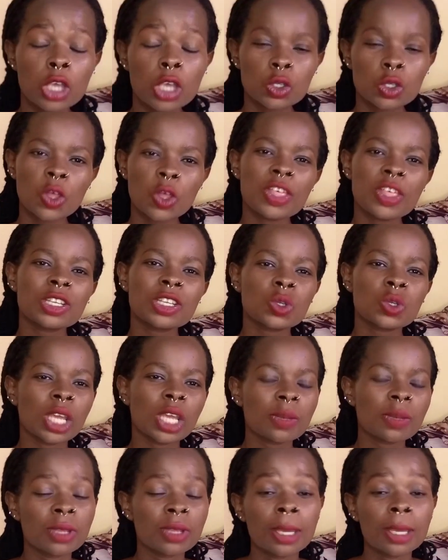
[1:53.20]
so that you can
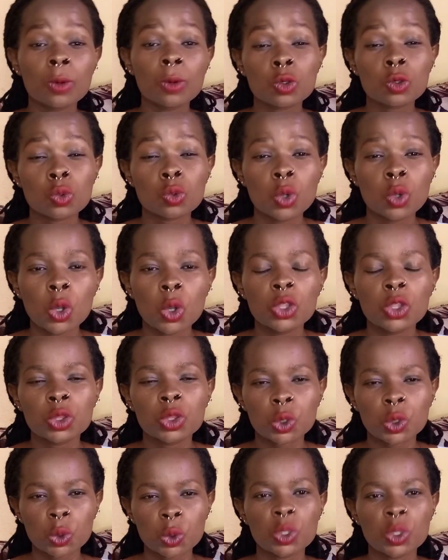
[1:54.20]
be able to go
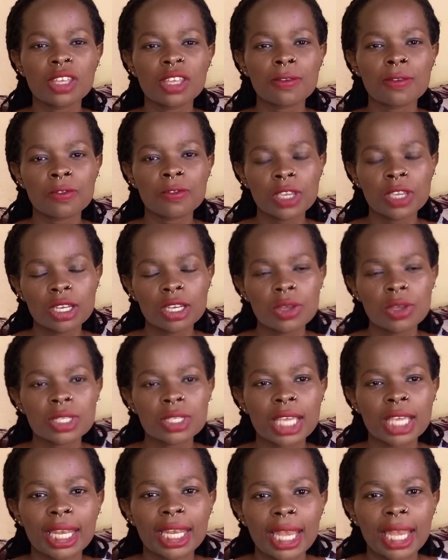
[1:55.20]
through the videos
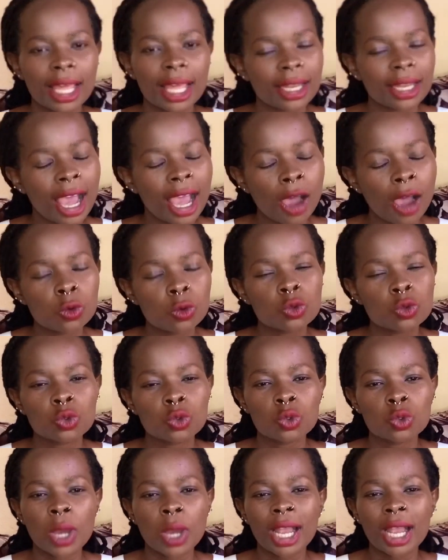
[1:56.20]
and learn how to do
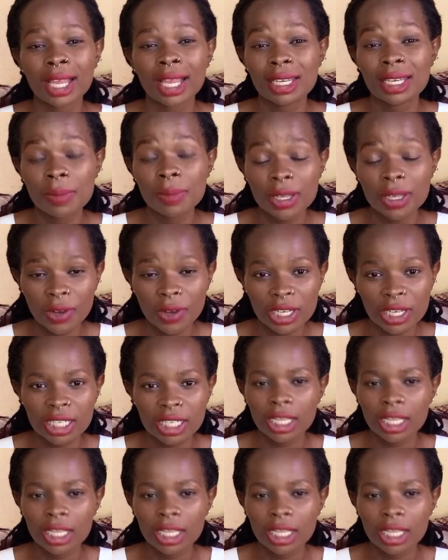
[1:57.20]
academic writing.